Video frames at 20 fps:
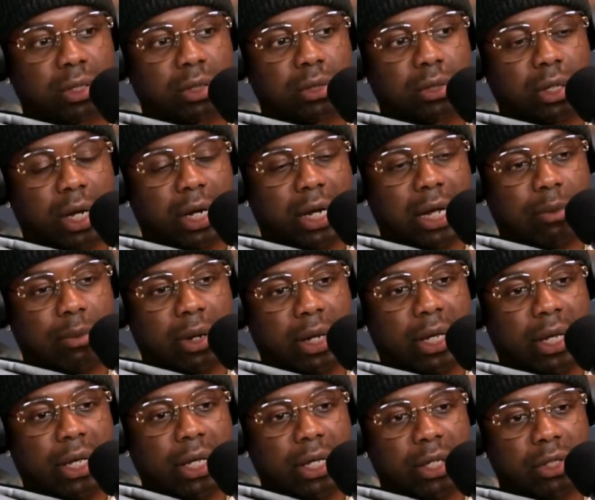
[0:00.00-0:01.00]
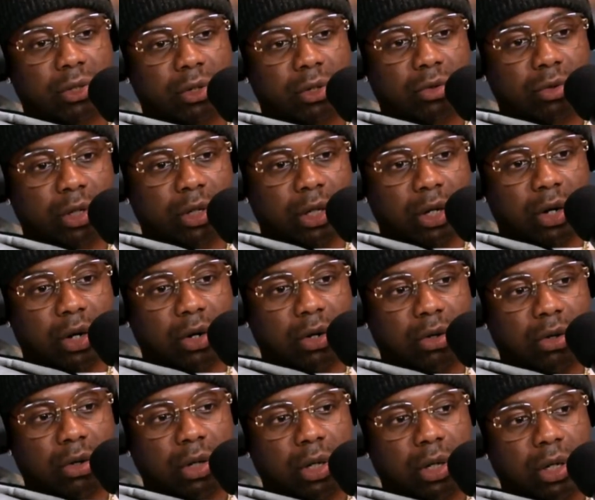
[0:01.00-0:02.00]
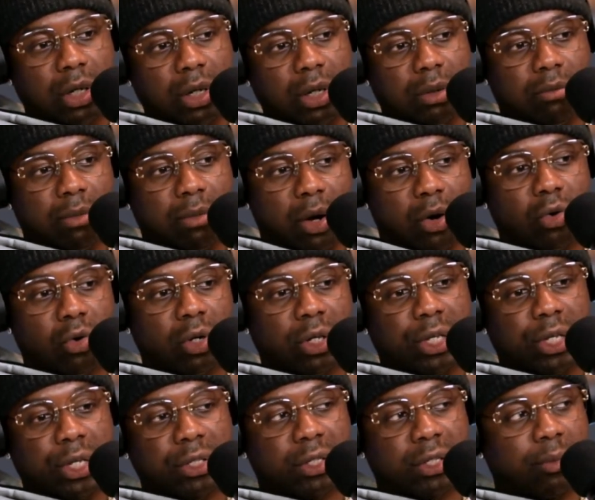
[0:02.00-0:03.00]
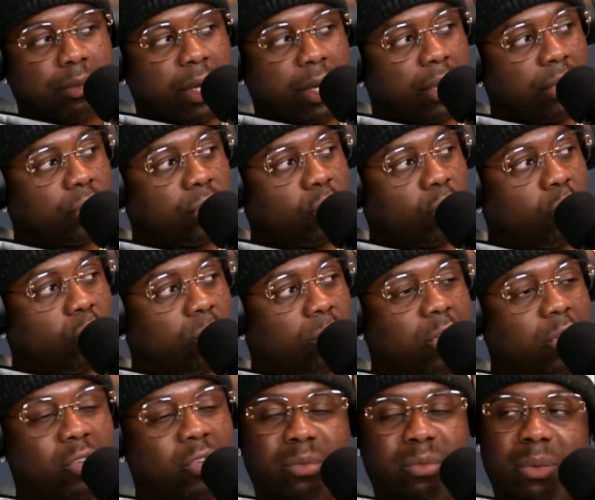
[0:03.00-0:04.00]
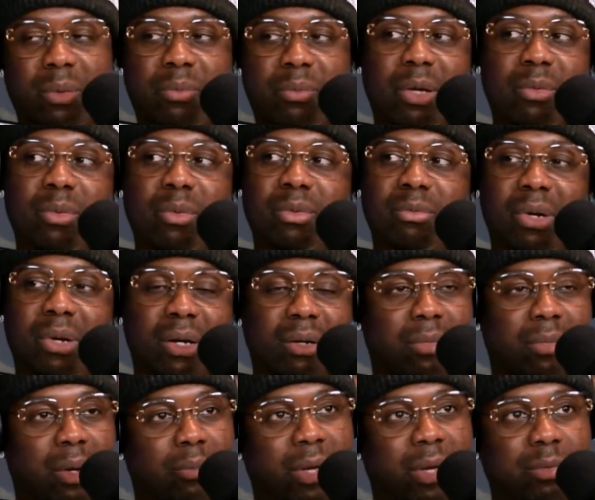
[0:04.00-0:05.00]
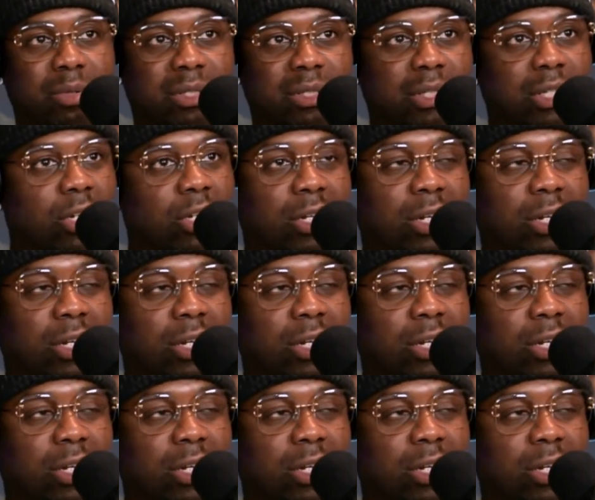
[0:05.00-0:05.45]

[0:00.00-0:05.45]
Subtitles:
I got my hands on it all. My older kids come back and show them love, and my babies love that.